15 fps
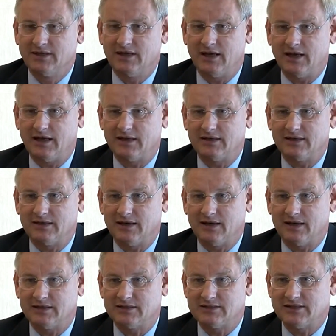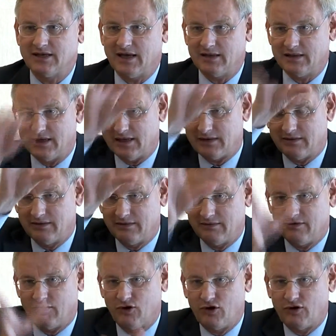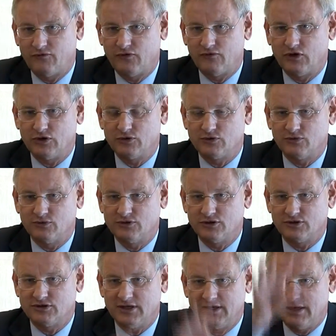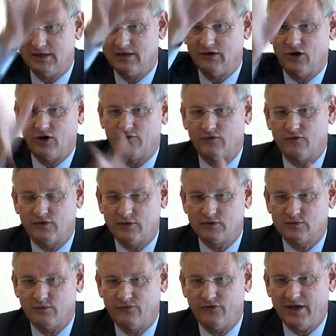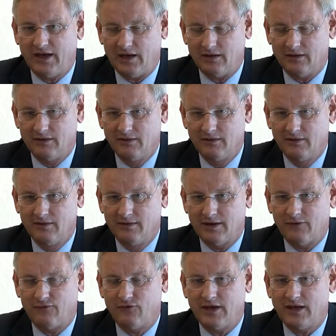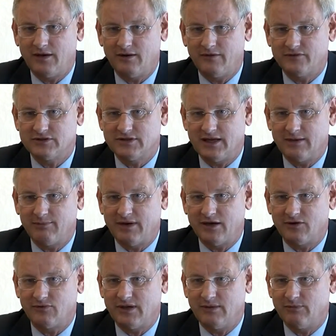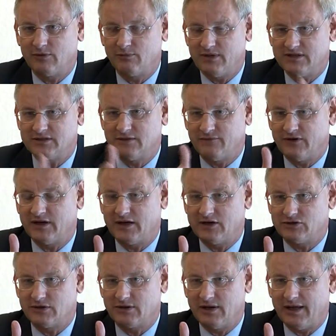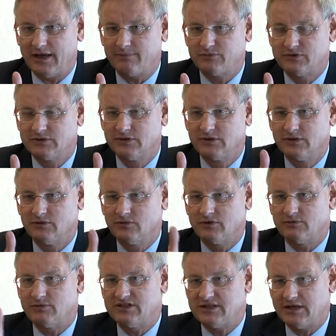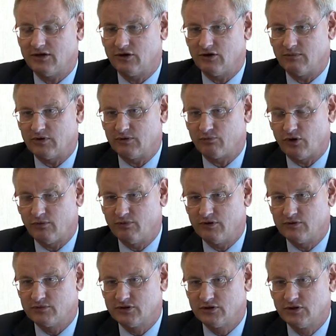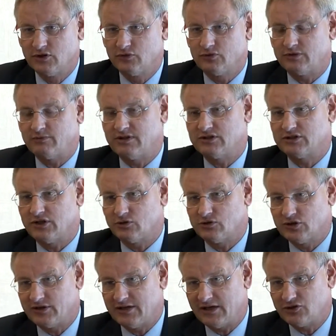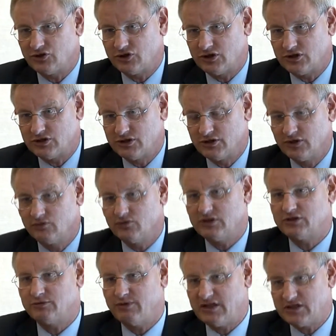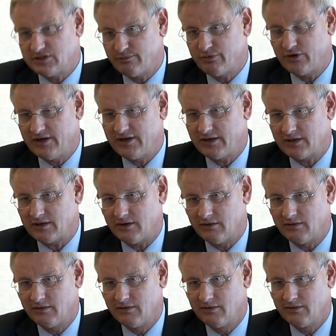and say that half of those will succeed and half of those will fail. Now, failure of a standby agreement means a financial collapse, which means economic problems, which means social tensions, which means political